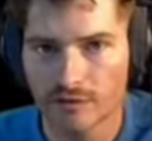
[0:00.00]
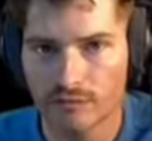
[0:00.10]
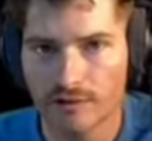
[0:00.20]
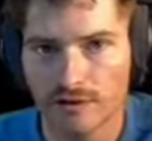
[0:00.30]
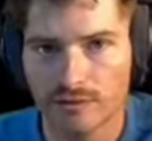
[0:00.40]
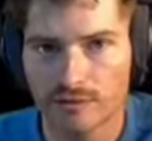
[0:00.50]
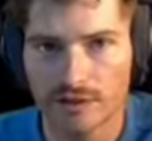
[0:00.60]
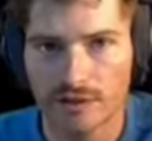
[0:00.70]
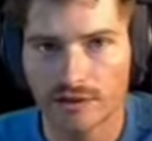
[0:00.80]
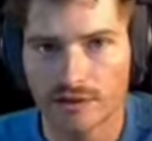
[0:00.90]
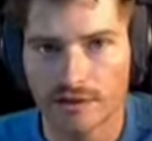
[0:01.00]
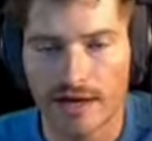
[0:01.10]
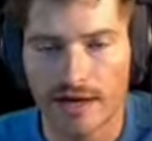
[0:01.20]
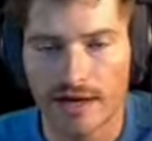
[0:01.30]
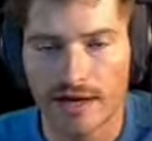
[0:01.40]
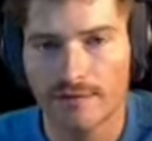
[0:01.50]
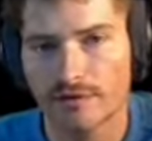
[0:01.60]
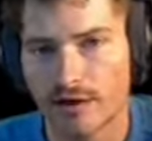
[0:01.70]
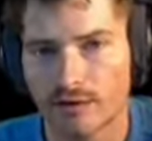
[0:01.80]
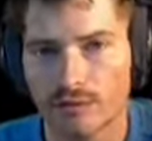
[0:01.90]
but you see that this hybrid
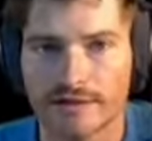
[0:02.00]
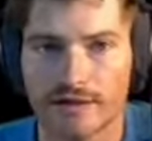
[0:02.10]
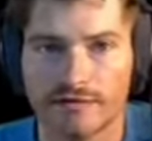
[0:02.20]
model will sell